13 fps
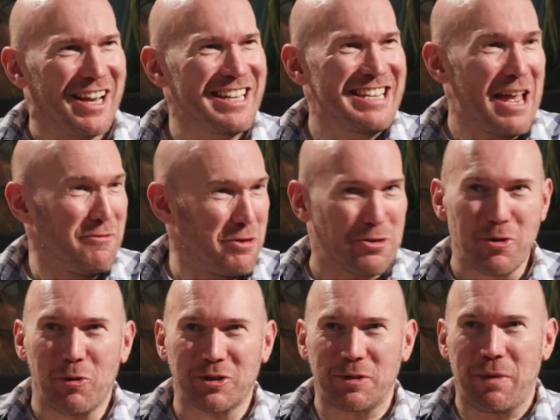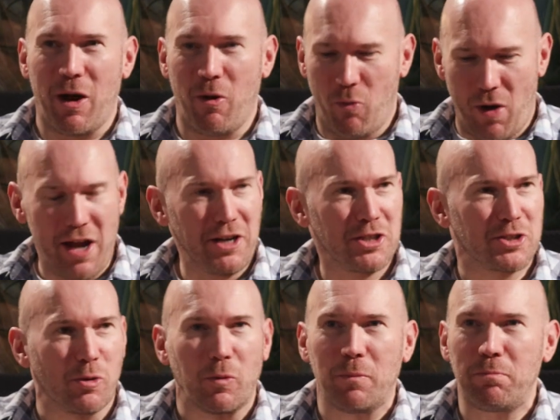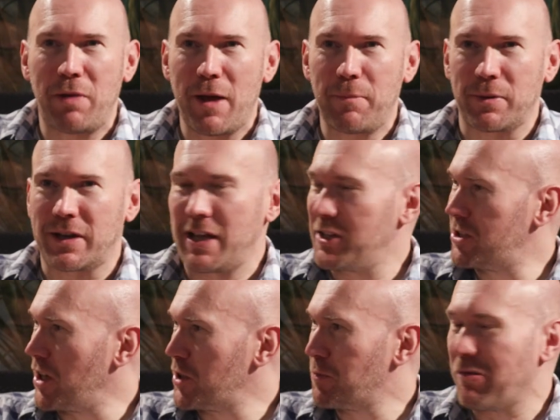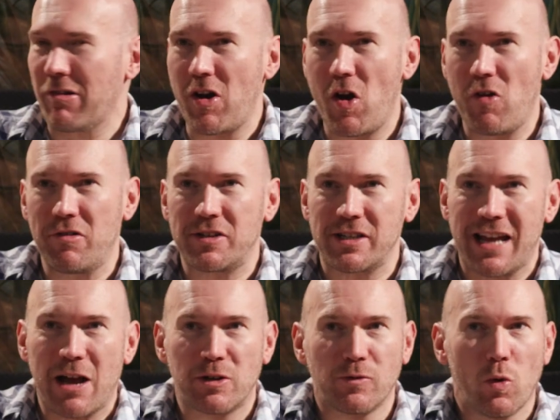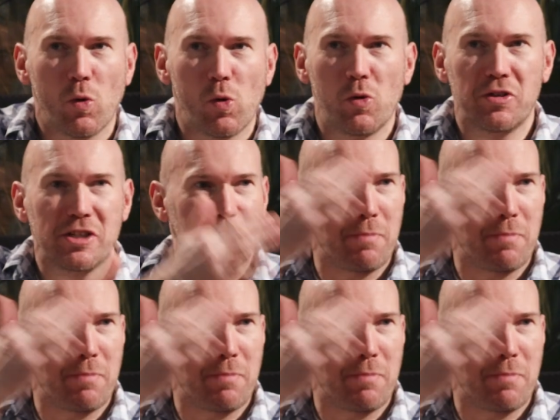I've never thought about, why does salt and pepper get such priority out of all the